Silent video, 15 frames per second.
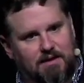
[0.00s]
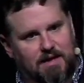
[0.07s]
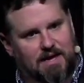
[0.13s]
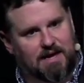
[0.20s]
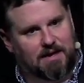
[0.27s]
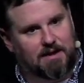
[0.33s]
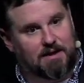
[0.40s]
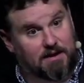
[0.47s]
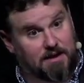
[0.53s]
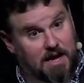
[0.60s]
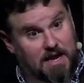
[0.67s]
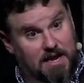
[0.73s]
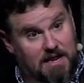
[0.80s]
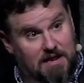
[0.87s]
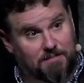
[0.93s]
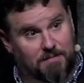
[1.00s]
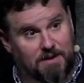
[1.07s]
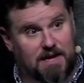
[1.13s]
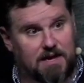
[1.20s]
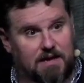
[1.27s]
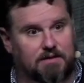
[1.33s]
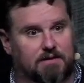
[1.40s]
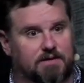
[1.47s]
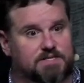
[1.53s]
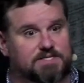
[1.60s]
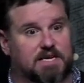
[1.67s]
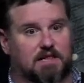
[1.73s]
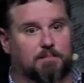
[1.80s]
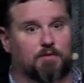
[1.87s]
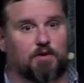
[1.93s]
and not eating meat,
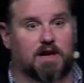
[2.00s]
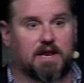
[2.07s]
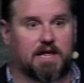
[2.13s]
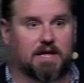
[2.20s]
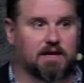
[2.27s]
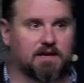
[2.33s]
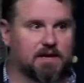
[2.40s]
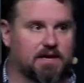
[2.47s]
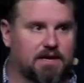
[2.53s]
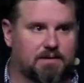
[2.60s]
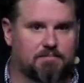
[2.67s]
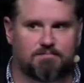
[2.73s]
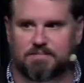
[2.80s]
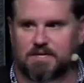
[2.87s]
celebrating a uh,